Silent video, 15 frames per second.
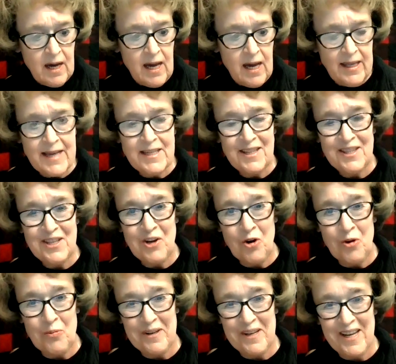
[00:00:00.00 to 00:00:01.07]
I liked at the
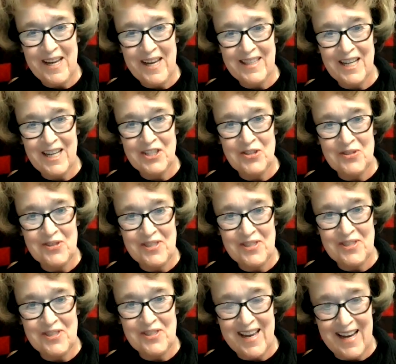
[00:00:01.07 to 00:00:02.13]
opening that you
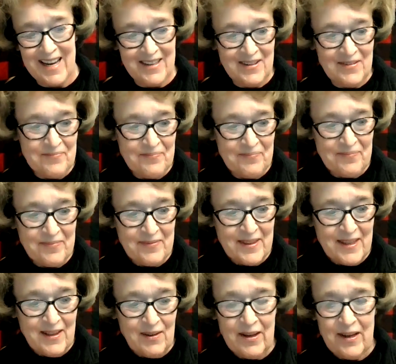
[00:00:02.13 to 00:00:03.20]
said,
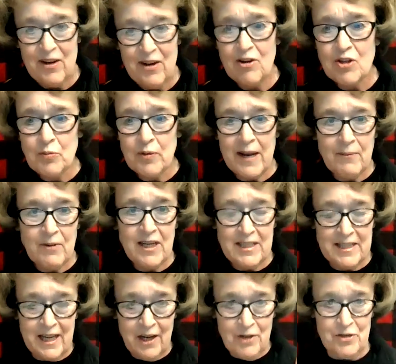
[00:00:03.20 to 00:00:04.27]
here's what I'm
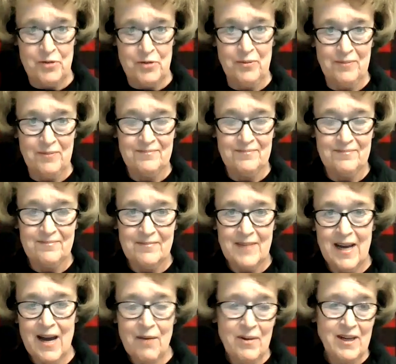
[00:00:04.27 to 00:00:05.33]
going to tell you.
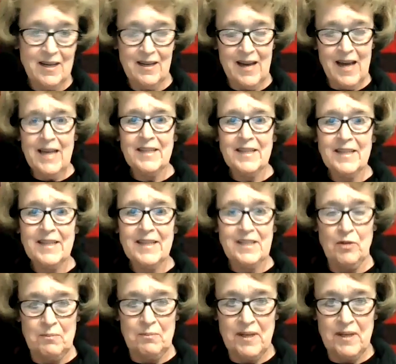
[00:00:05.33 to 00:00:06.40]
I like to
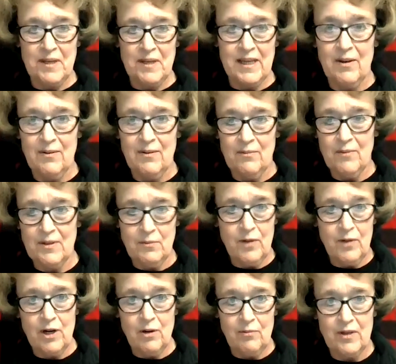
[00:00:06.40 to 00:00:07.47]
know at the beginning,
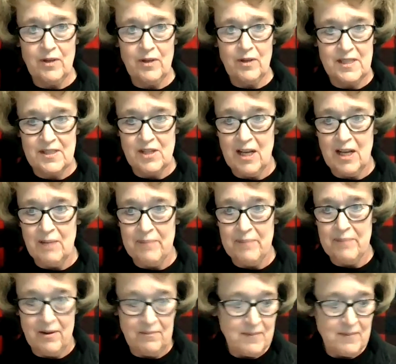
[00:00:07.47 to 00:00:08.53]
what's this all
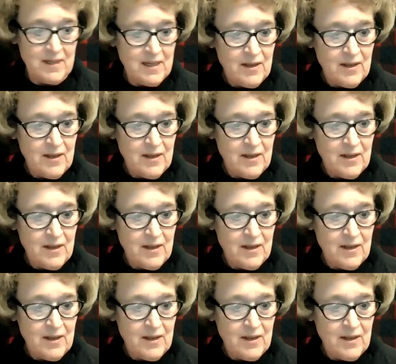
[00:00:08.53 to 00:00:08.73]
about?